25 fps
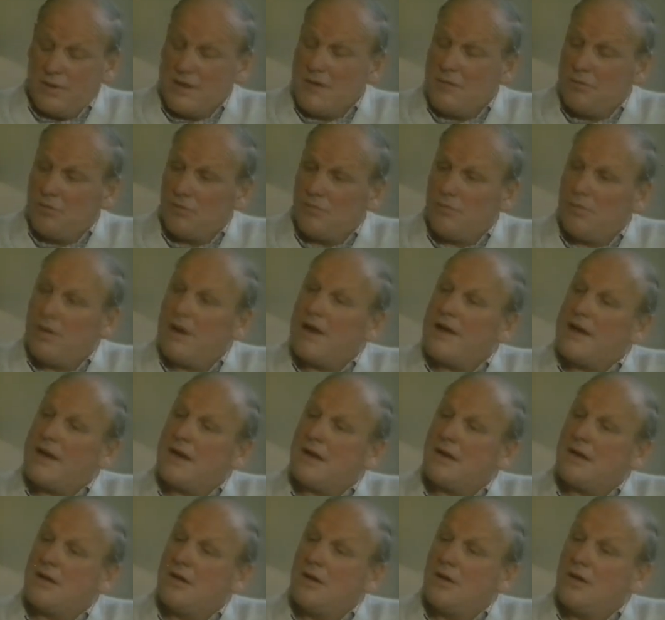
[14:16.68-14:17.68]
people
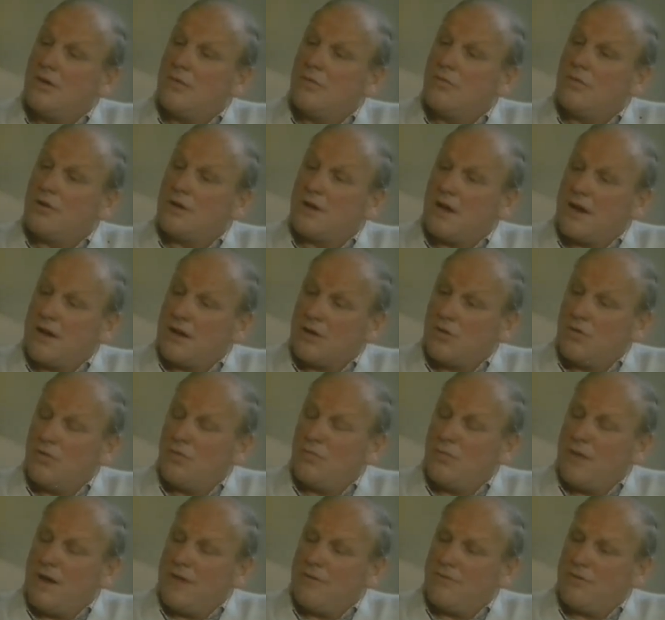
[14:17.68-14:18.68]
playing what I
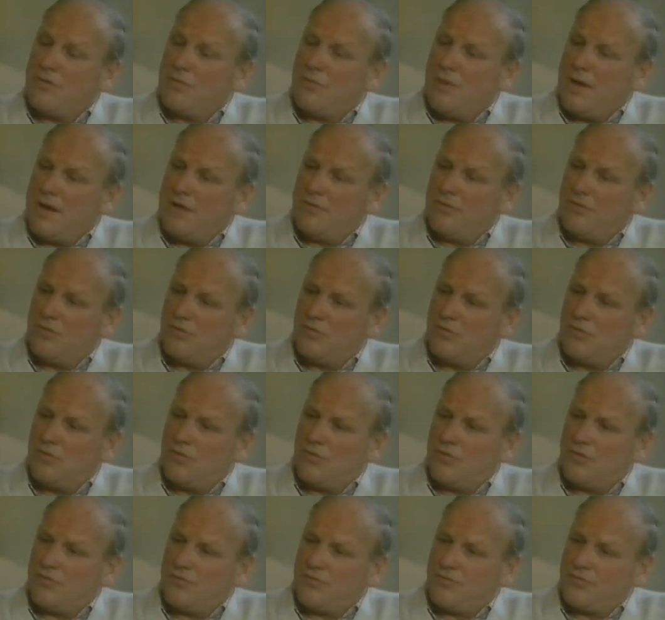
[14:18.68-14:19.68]
call man-for-man
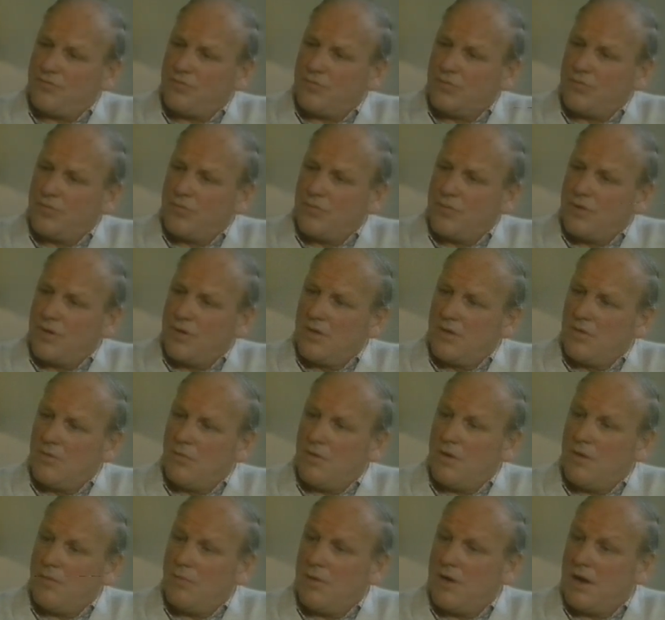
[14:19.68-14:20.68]
football,
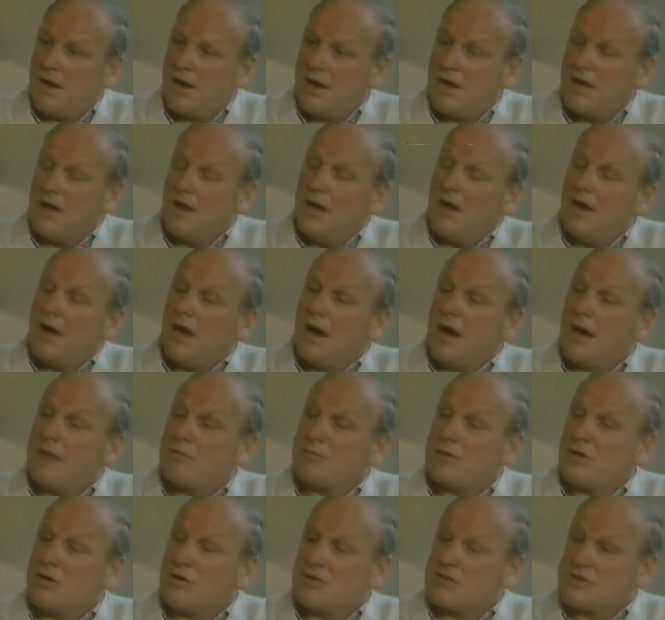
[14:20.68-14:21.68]
whereby
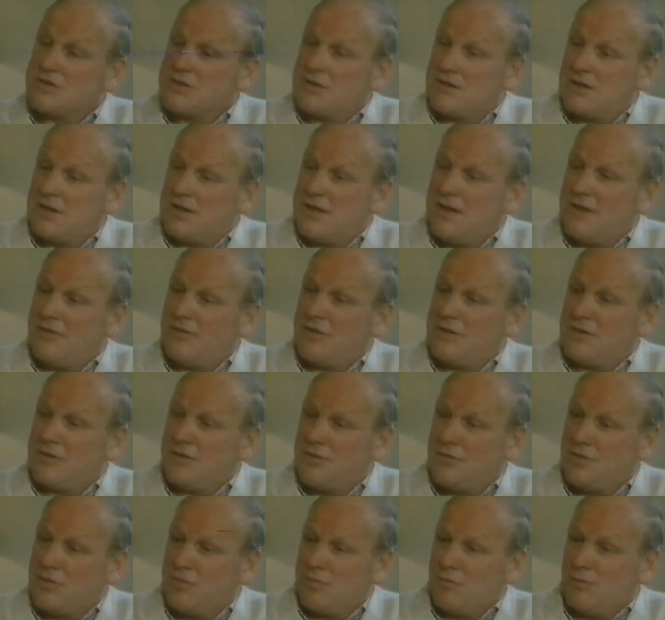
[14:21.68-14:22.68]
I'm constantly
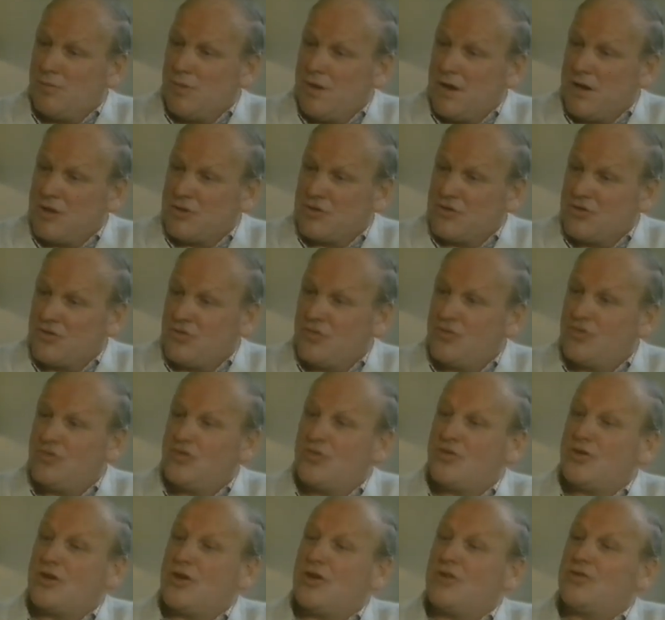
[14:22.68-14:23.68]
having to dribble past you,
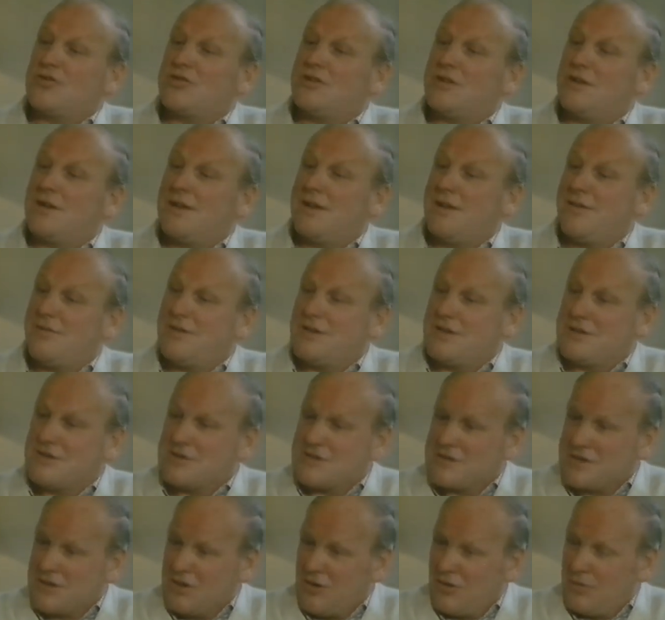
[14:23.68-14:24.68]
you're constantly having
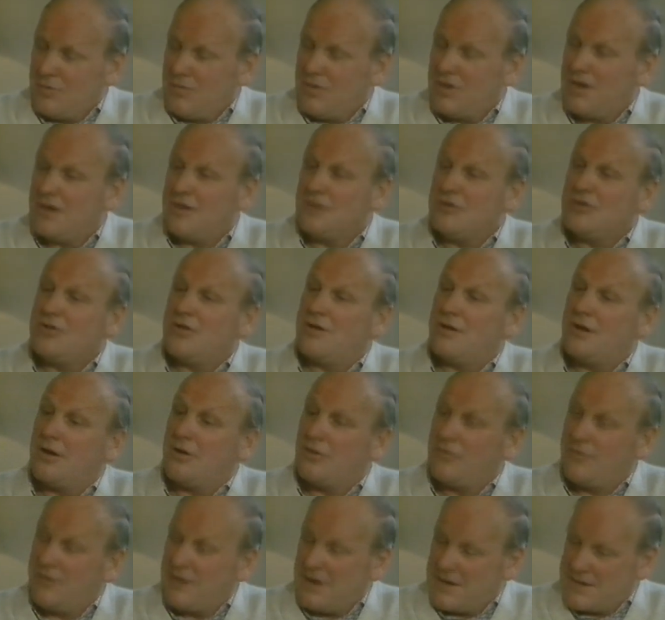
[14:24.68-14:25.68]
to stop me, and
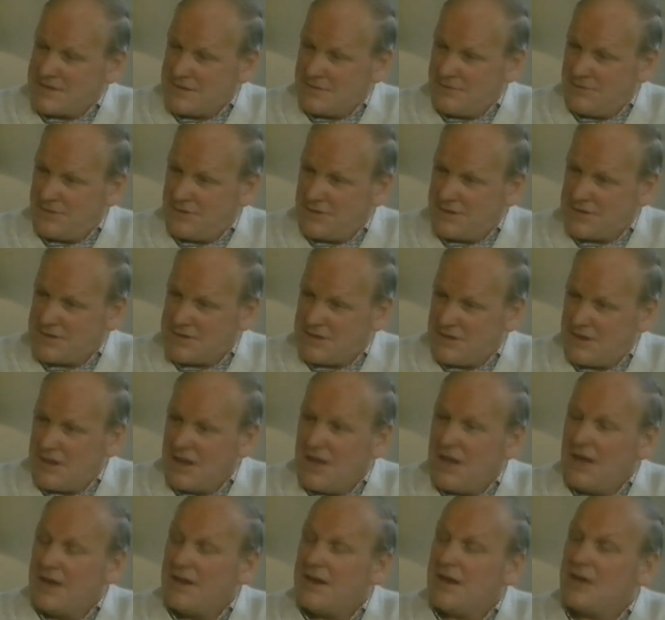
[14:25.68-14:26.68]
or vice versa.